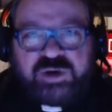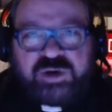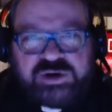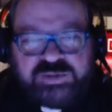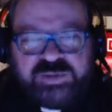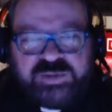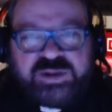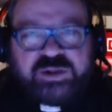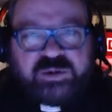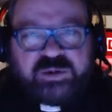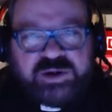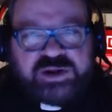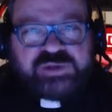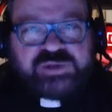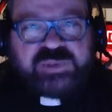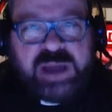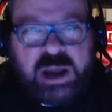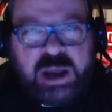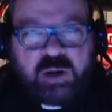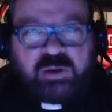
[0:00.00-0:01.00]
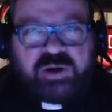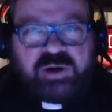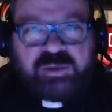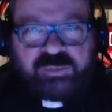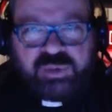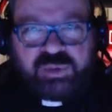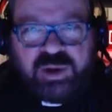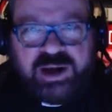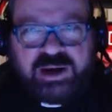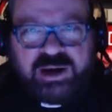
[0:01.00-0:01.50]
Trust me, there is power
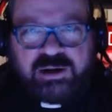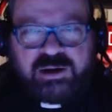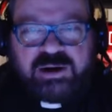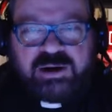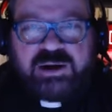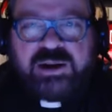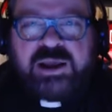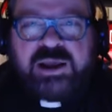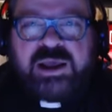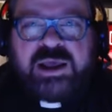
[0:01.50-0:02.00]
in prayer.